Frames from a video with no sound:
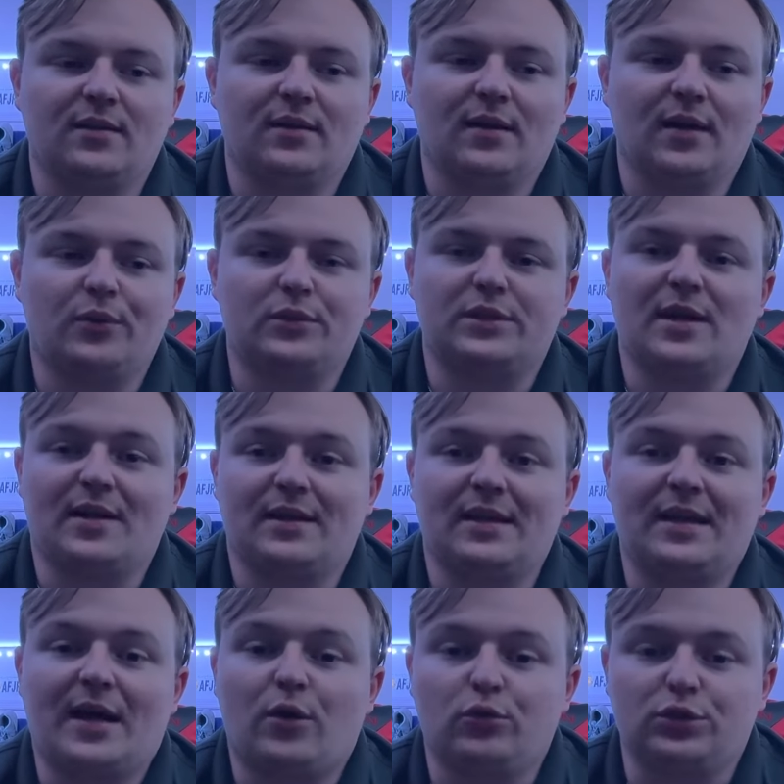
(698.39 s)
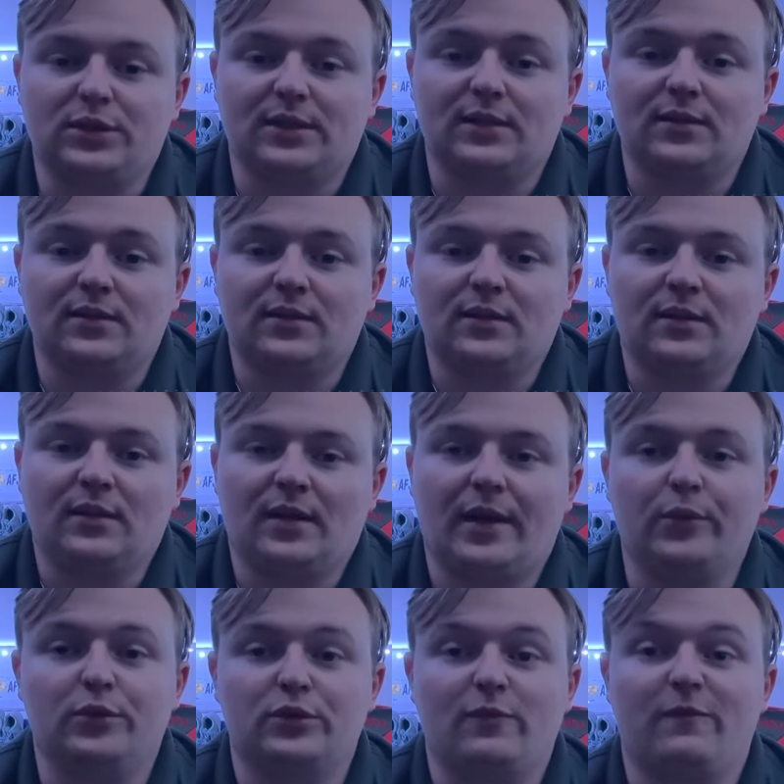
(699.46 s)
I was not gouging. I
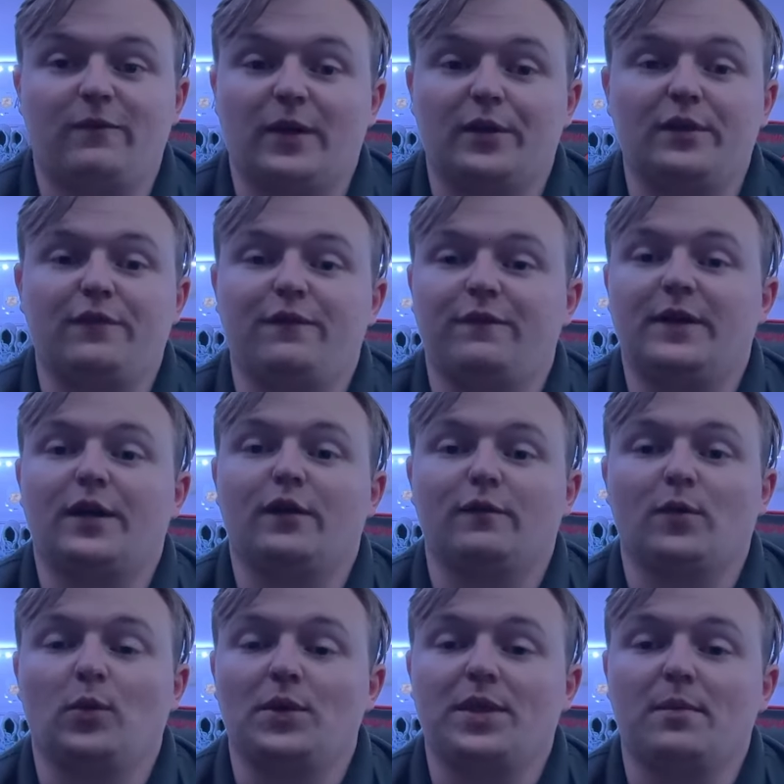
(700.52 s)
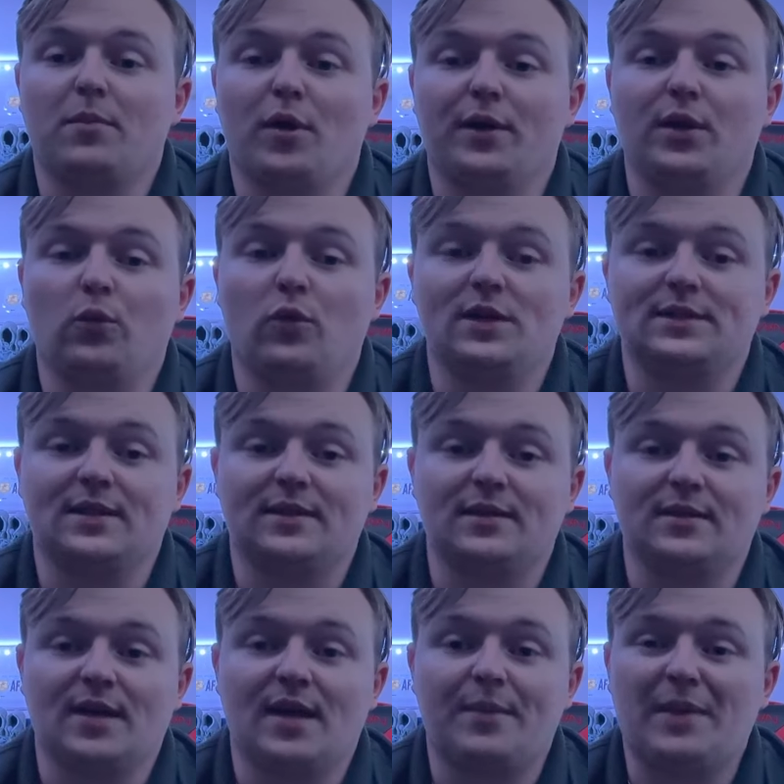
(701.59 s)
was very fair for what the market was at the
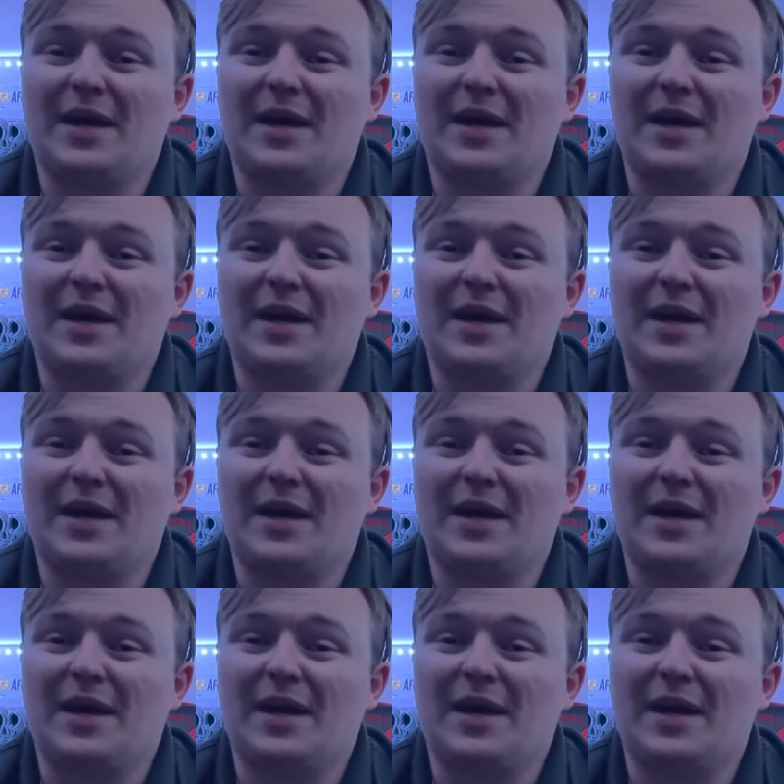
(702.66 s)
time.